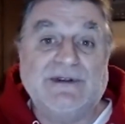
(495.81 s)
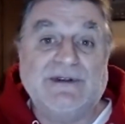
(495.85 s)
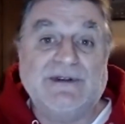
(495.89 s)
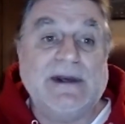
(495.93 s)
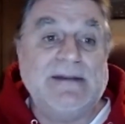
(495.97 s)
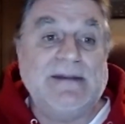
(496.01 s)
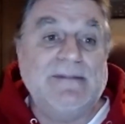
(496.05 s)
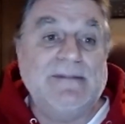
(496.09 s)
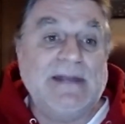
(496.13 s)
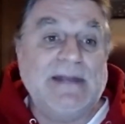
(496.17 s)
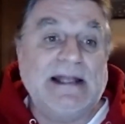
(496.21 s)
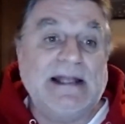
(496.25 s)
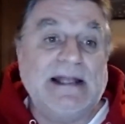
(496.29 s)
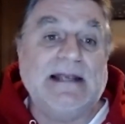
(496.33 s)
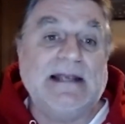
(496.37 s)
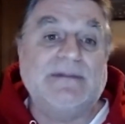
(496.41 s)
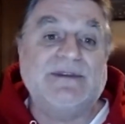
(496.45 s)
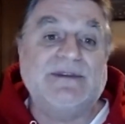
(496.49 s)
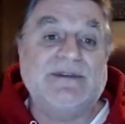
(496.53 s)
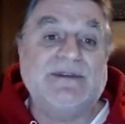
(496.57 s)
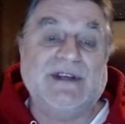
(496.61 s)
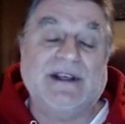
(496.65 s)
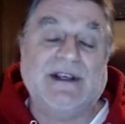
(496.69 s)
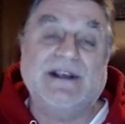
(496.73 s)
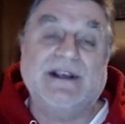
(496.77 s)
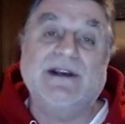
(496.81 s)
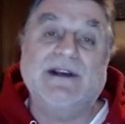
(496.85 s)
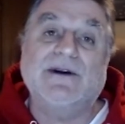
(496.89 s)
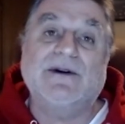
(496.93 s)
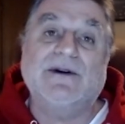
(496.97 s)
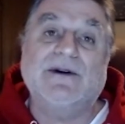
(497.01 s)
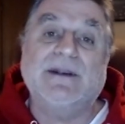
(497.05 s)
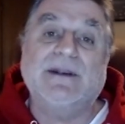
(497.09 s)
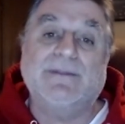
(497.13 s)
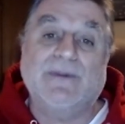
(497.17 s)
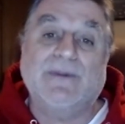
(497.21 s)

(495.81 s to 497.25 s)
to a medium security